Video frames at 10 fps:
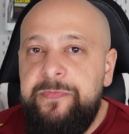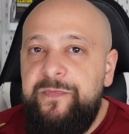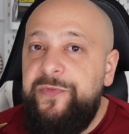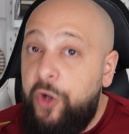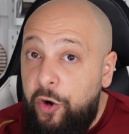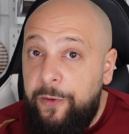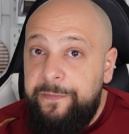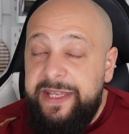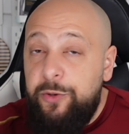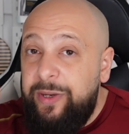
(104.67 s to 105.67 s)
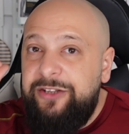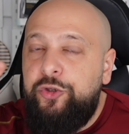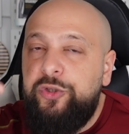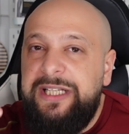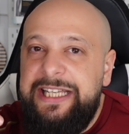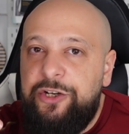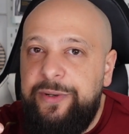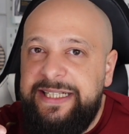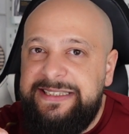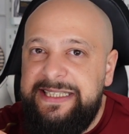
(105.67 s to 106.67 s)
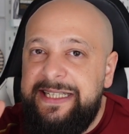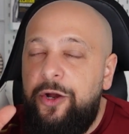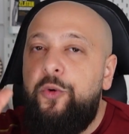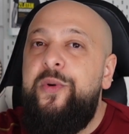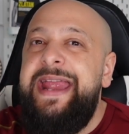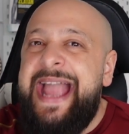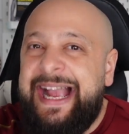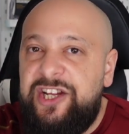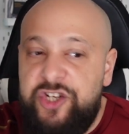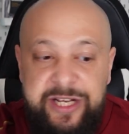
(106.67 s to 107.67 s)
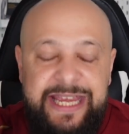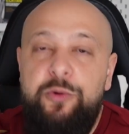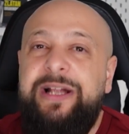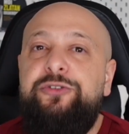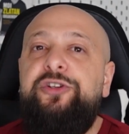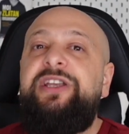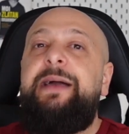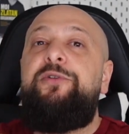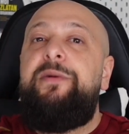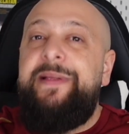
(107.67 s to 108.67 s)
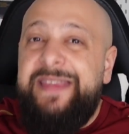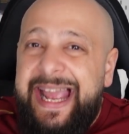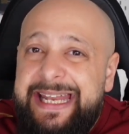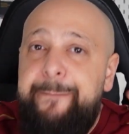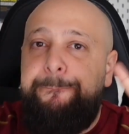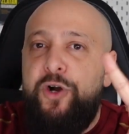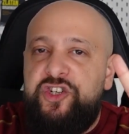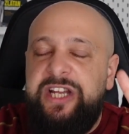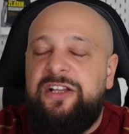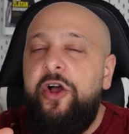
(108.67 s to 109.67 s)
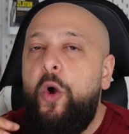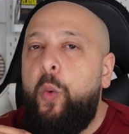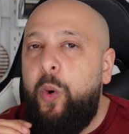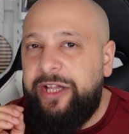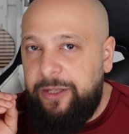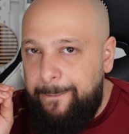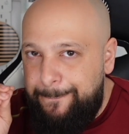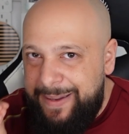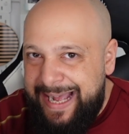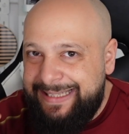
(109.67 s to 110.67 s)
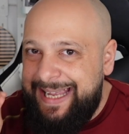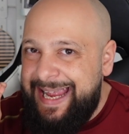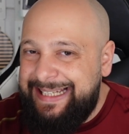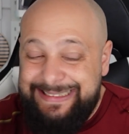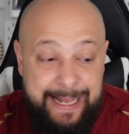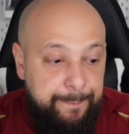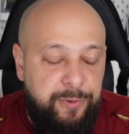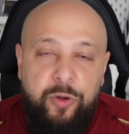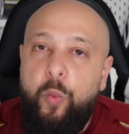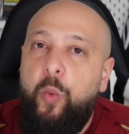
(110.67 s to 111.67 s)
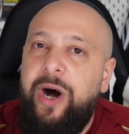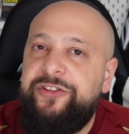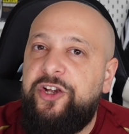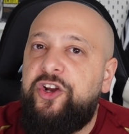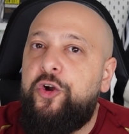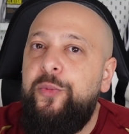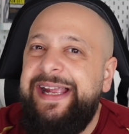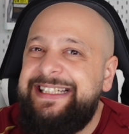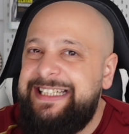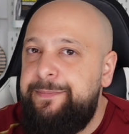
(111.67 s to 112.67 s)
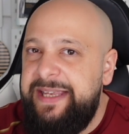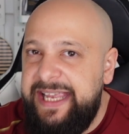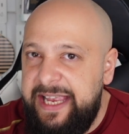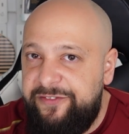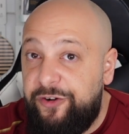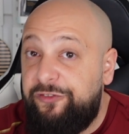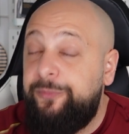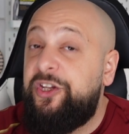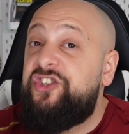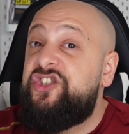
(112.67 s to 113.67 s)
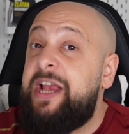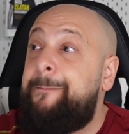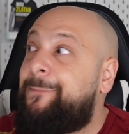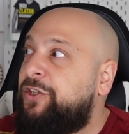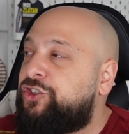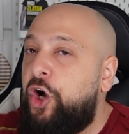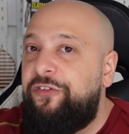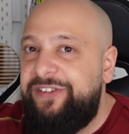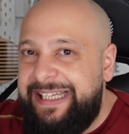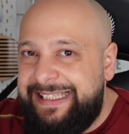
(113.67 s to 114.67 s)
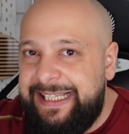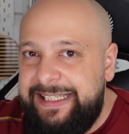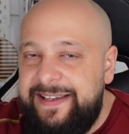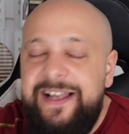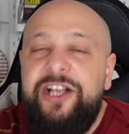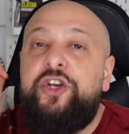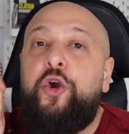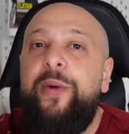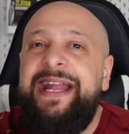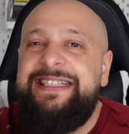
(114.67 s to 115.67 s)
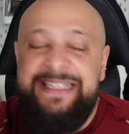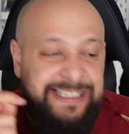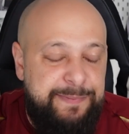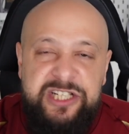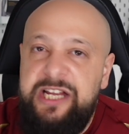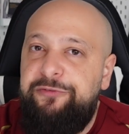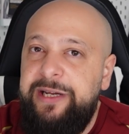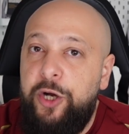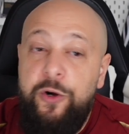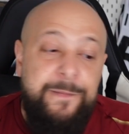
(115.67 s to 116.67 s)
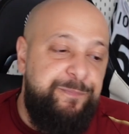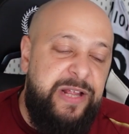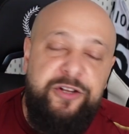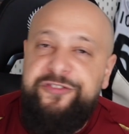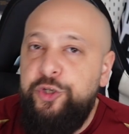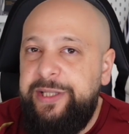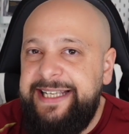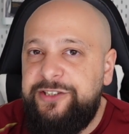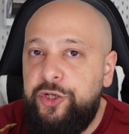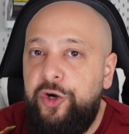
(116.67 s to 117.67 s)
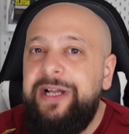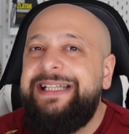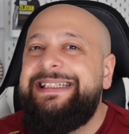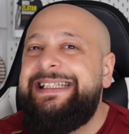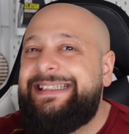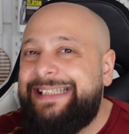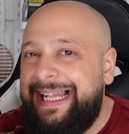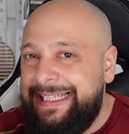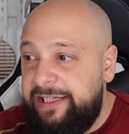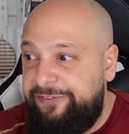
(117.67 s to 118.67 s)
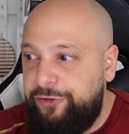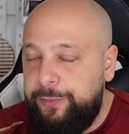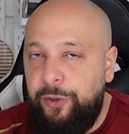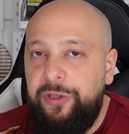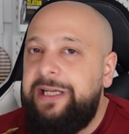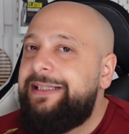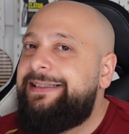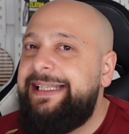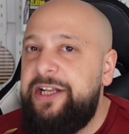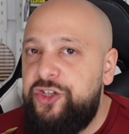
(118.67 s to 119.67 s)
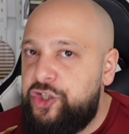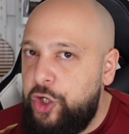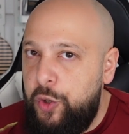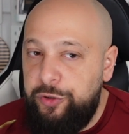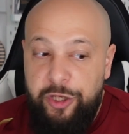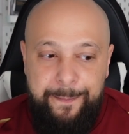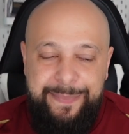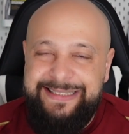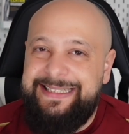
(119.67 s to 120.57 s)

no, he went totally crazy. Reaction. He went to the cameraman and he pushed it. What a bad example. What a crazy behavior from the champions of Italy. Crazy, especially if we know that a few days ago, Italian football didn't show the best